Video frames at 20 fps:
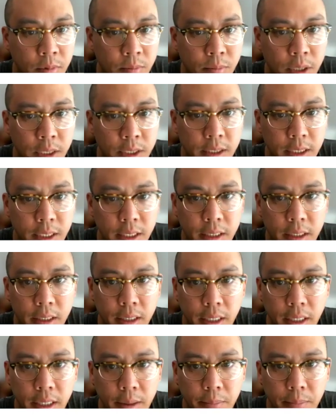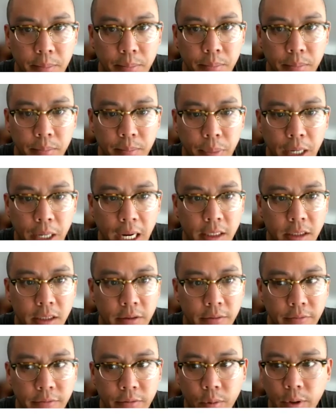But in the
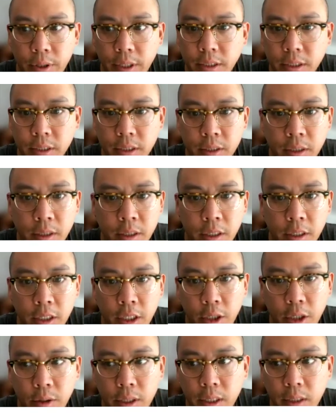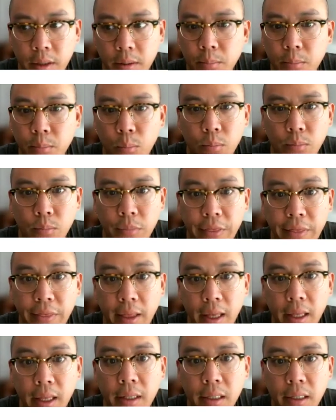passive voice, you can
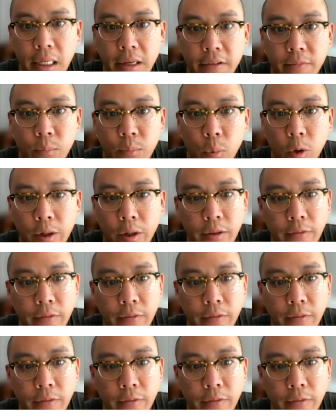then give more